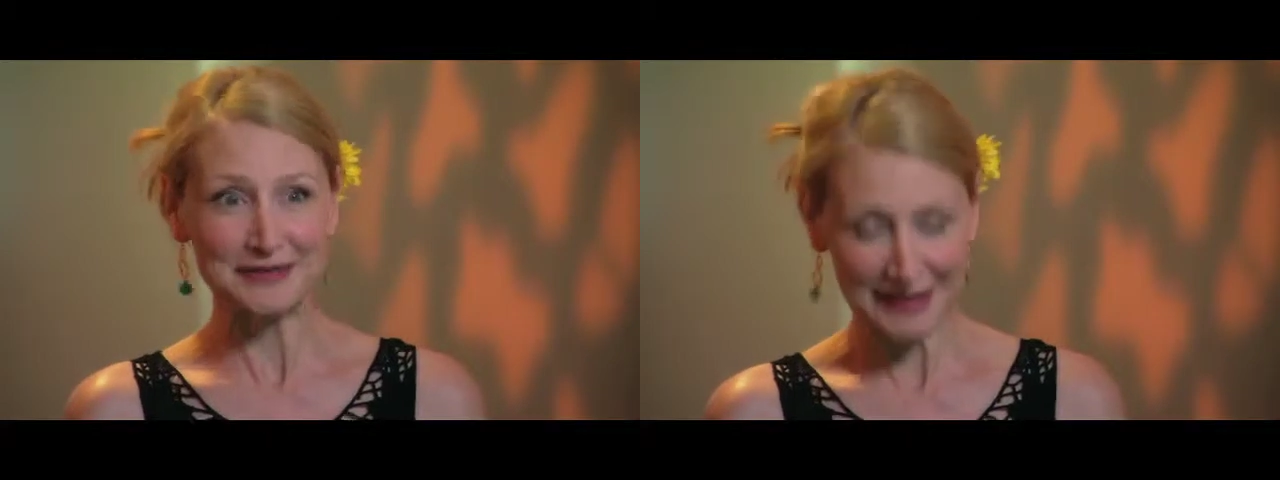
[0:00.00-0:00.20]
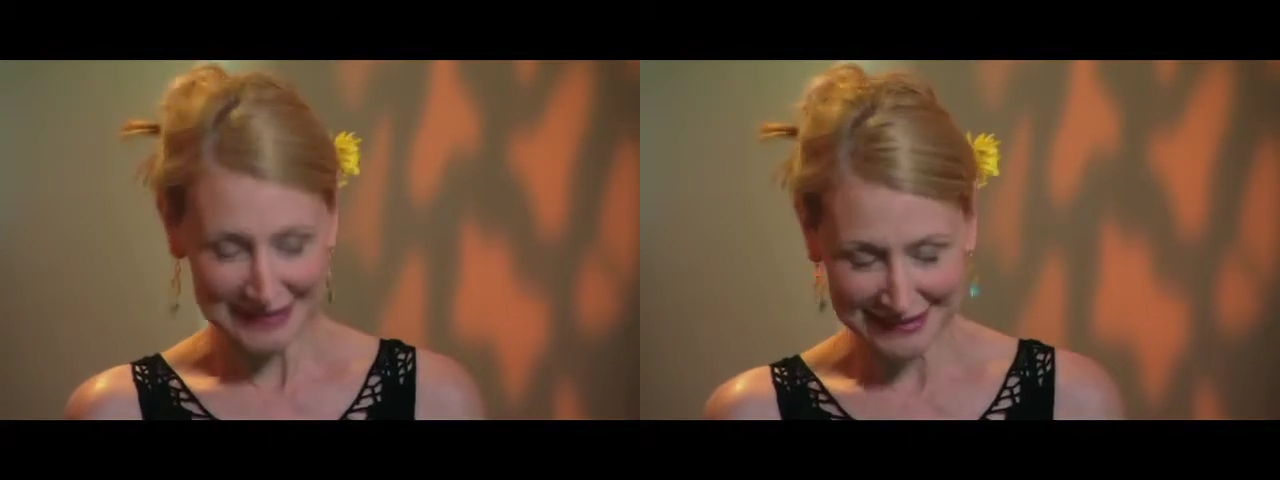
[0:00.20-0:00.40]

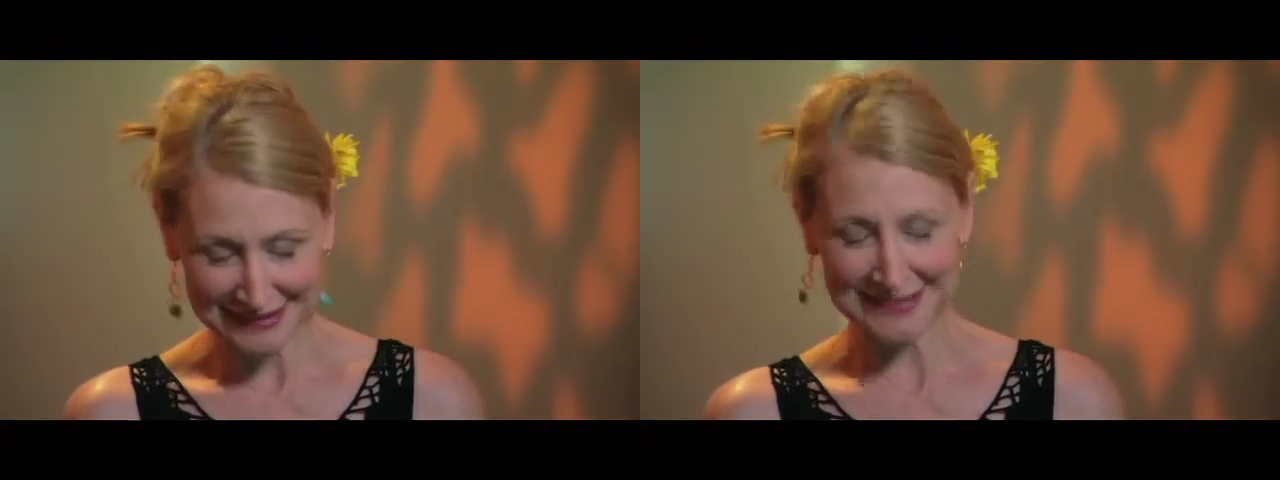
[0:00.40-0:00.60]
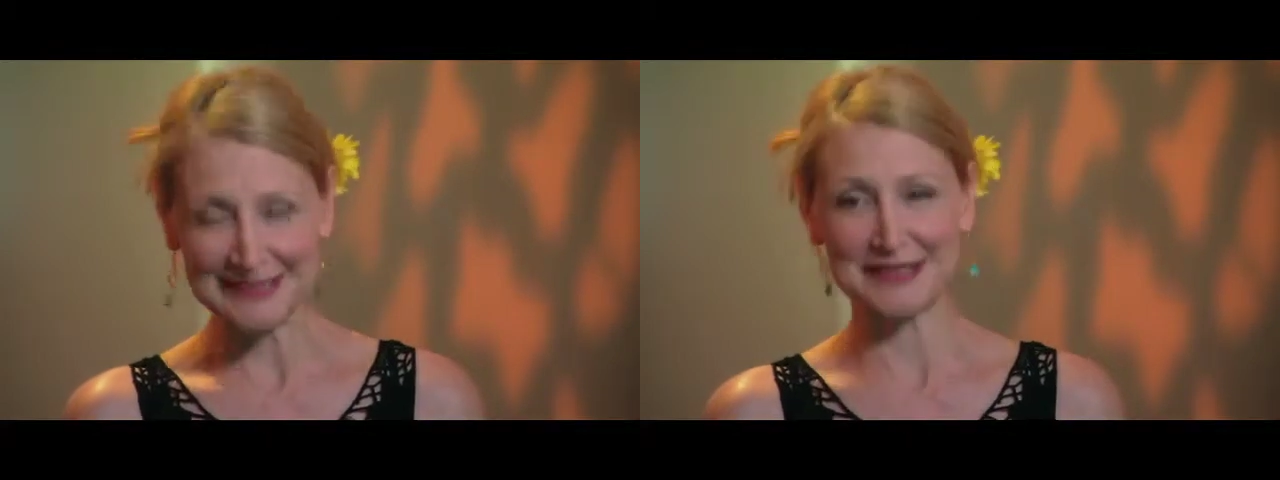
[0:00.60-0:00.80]

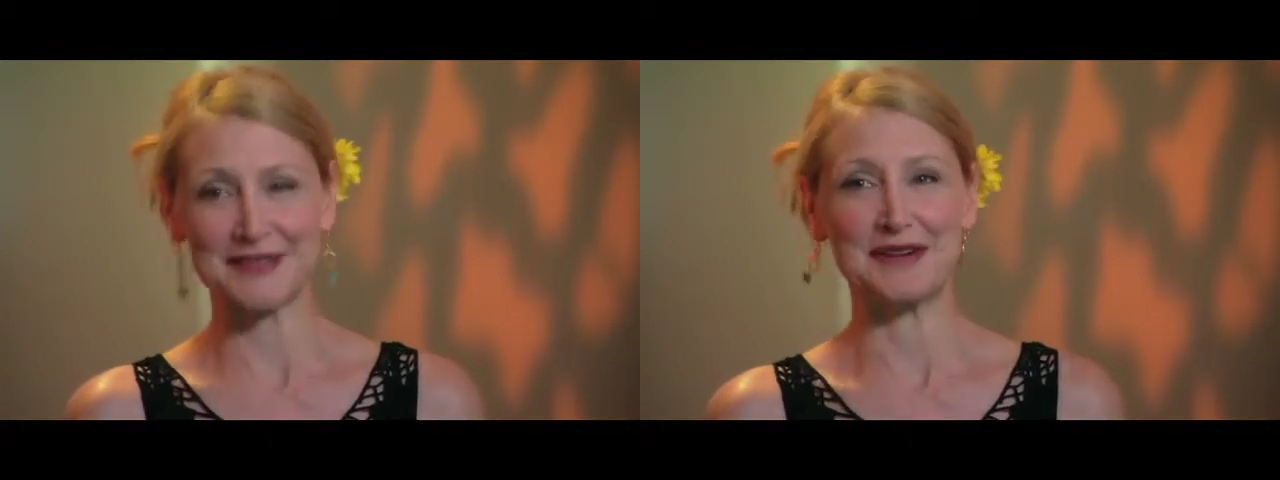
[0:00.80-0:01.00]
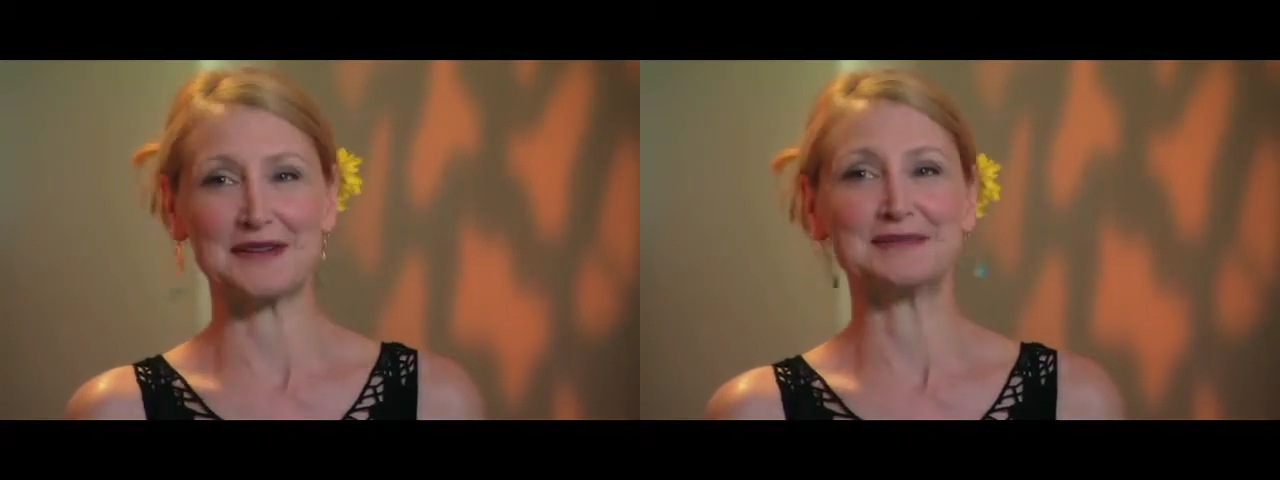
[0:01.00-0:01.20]
funny, this
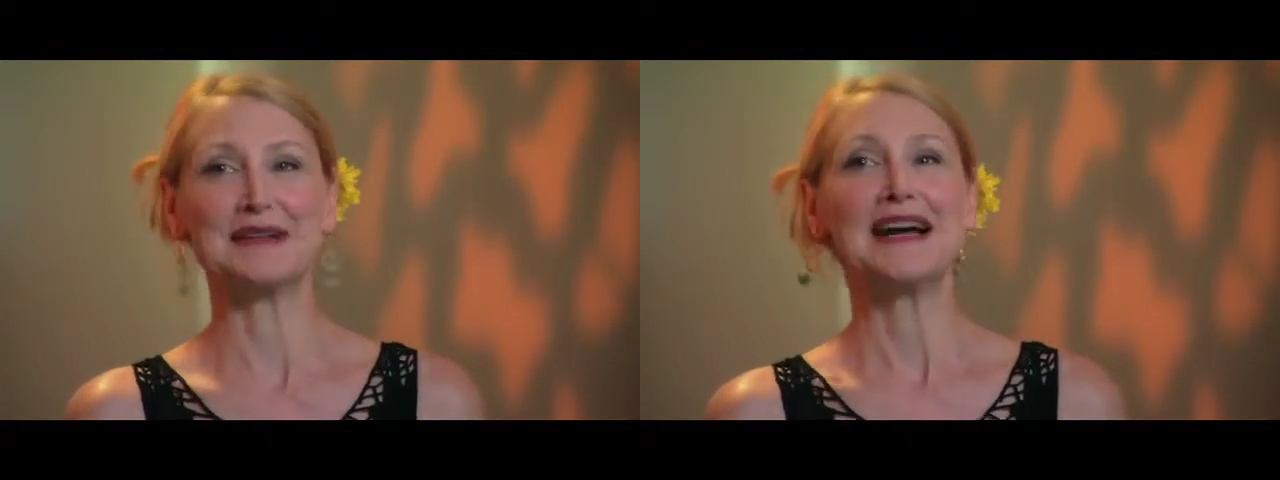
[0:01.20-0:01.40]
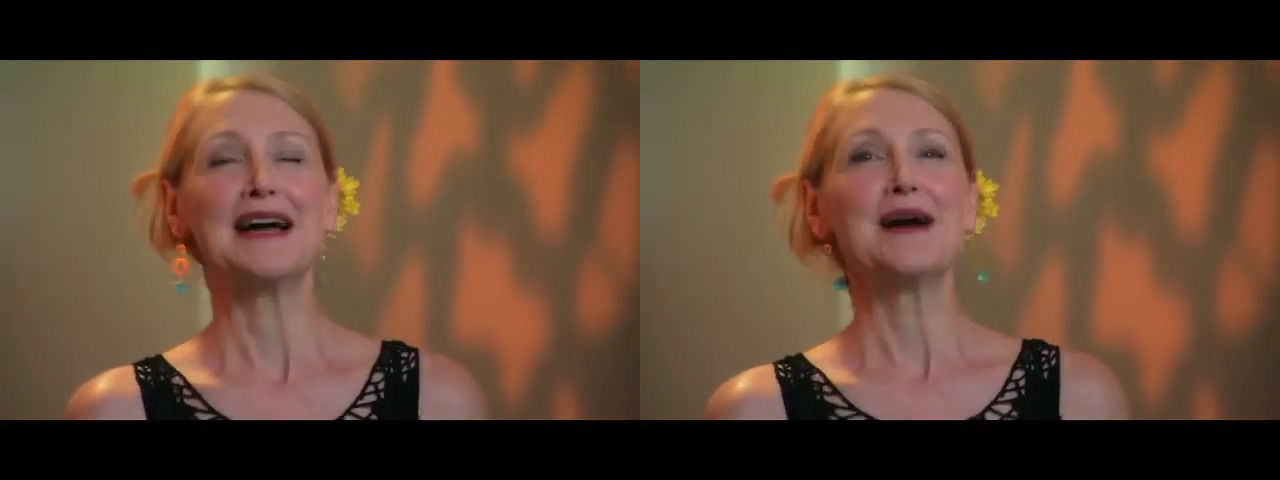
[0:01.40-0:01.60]
film,
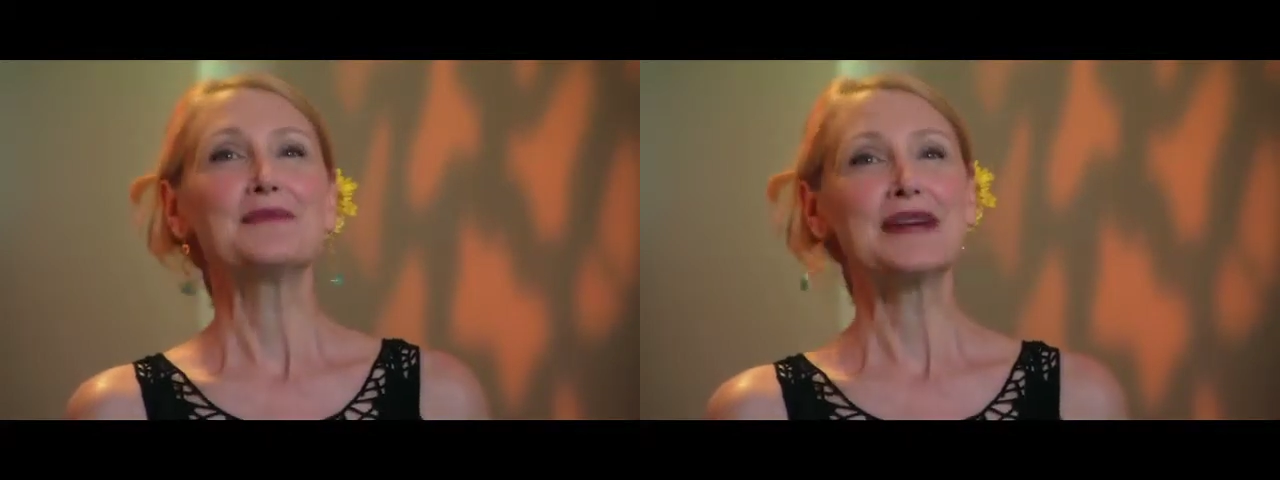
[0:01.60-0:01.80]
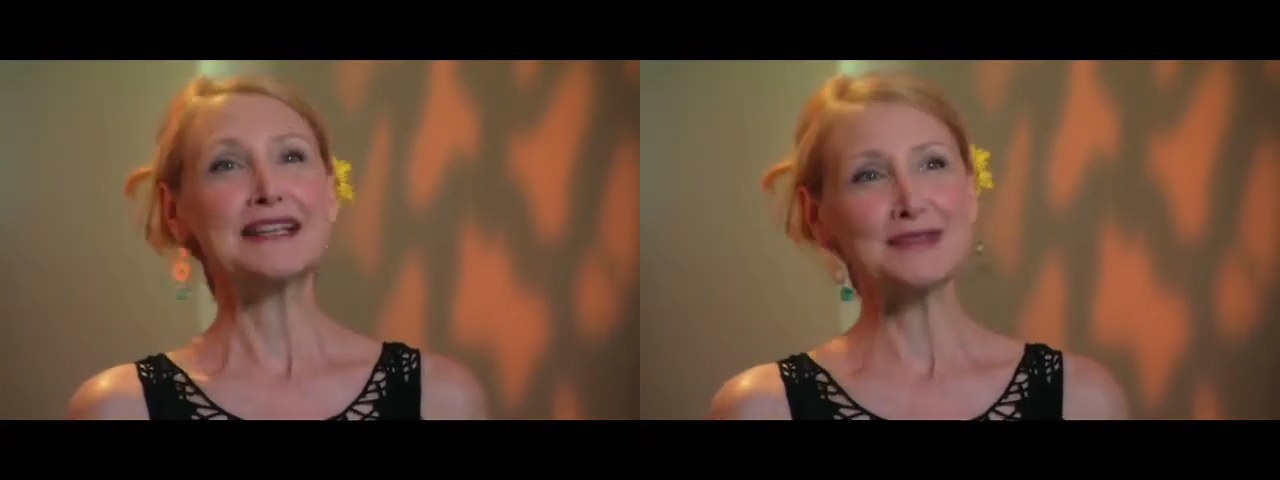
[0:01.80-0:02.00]

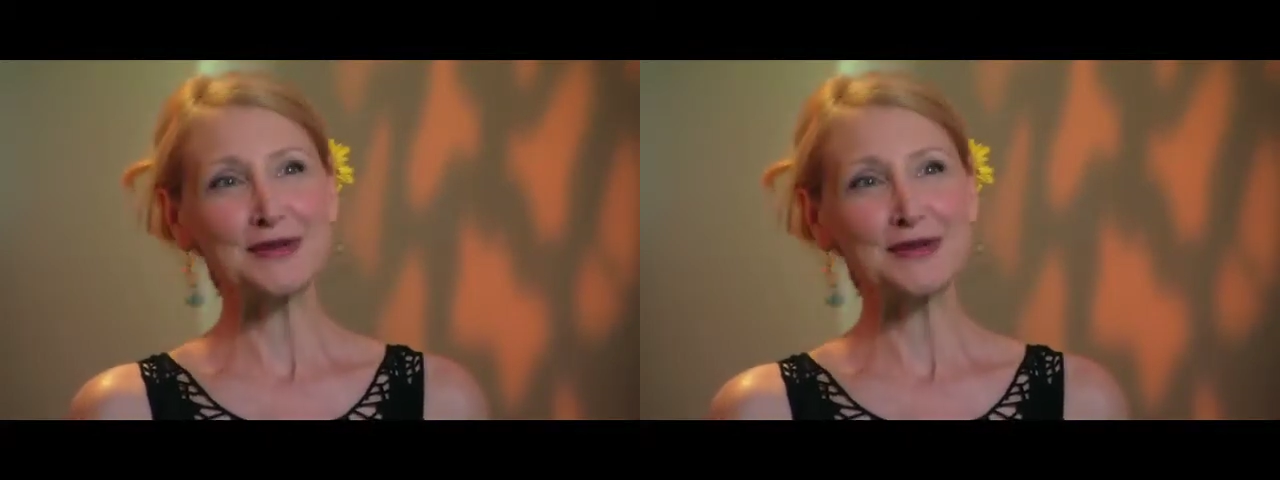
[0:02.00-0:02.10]
but it's